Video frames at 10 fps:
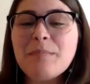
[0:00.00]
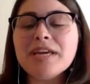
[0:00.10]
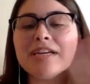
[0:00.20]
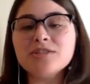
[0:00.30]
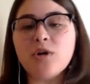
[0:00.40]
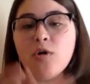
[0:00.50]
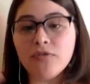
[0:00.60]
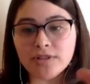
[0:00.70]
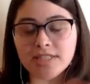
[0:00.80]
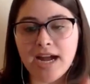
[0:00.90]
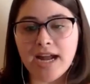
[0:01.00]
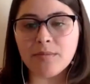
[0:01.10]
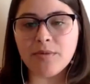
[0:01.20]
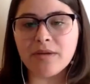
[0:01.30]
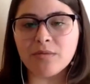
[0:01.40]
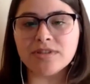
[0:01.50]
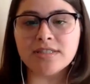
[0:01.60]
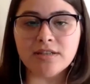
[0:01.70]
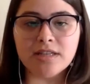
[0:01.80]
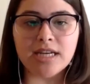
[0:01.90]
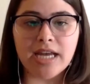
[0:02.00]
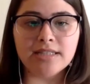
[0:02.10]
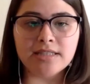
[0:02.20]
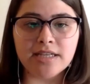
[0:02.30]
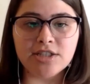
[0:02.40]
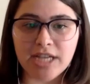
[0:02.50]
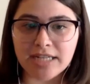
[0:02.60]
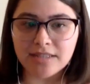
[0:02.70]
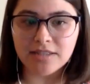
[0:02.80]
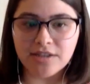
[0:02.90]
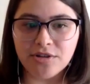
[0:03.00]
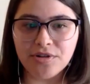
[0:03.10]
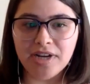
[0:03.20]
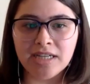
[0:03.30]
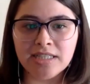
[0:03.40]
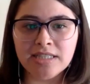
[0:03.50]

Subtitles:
Because over time, right, we're still in an ice age technically, correct?